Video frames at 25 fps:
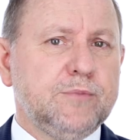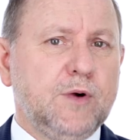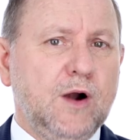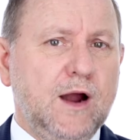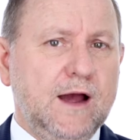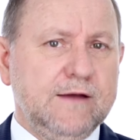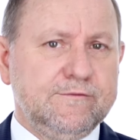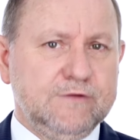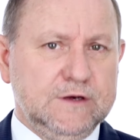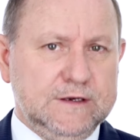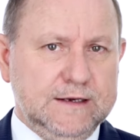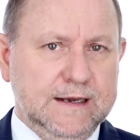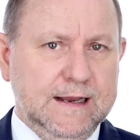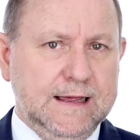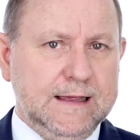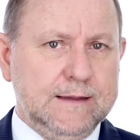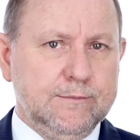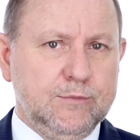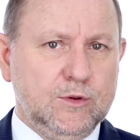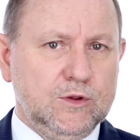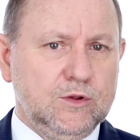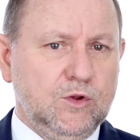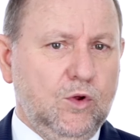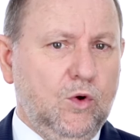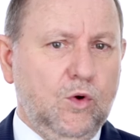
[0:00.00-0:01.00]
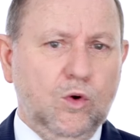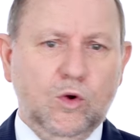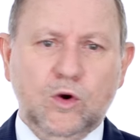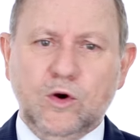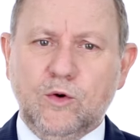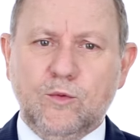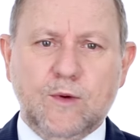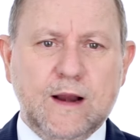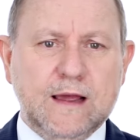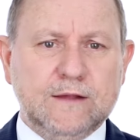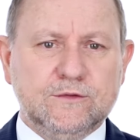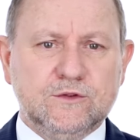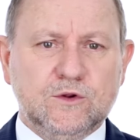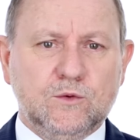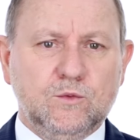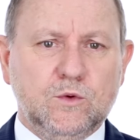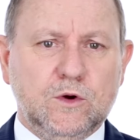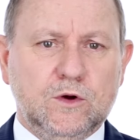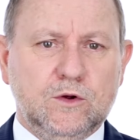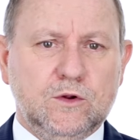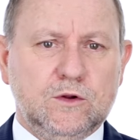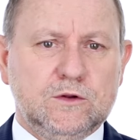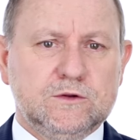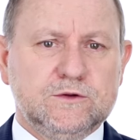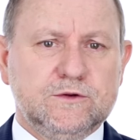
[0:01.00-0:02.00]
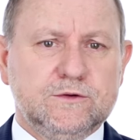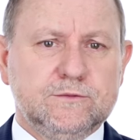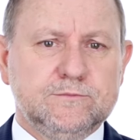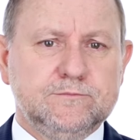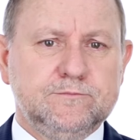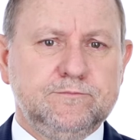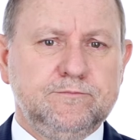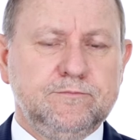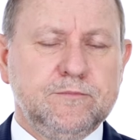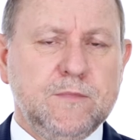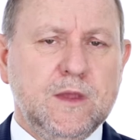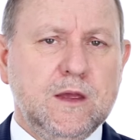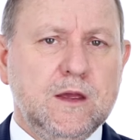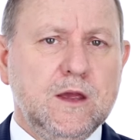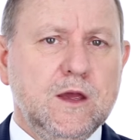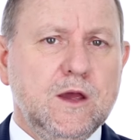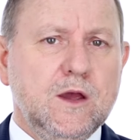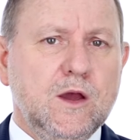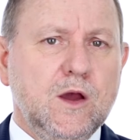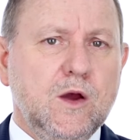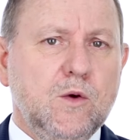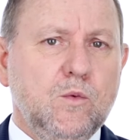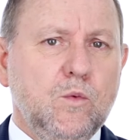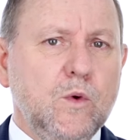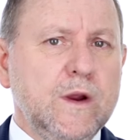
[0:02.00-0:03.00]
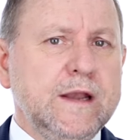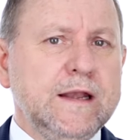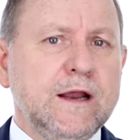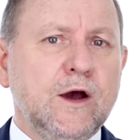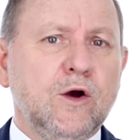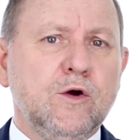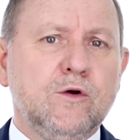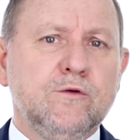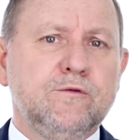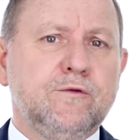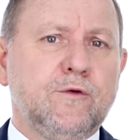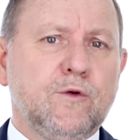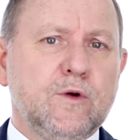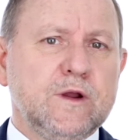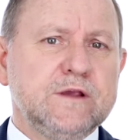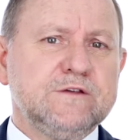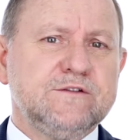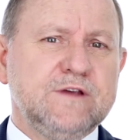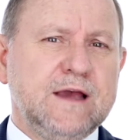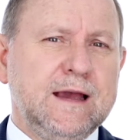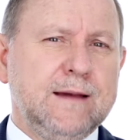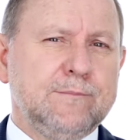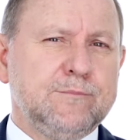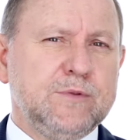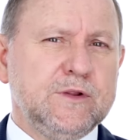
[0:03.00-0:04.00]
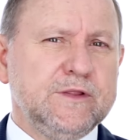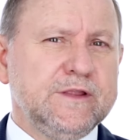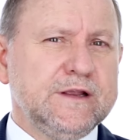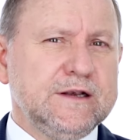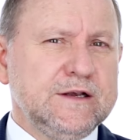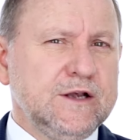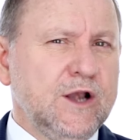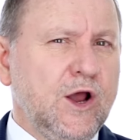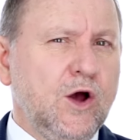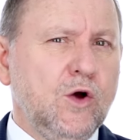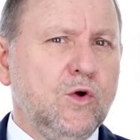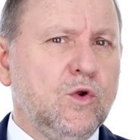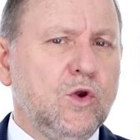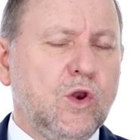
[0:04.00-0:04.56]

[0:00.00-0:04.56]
private label all around the world. We know, for example, that no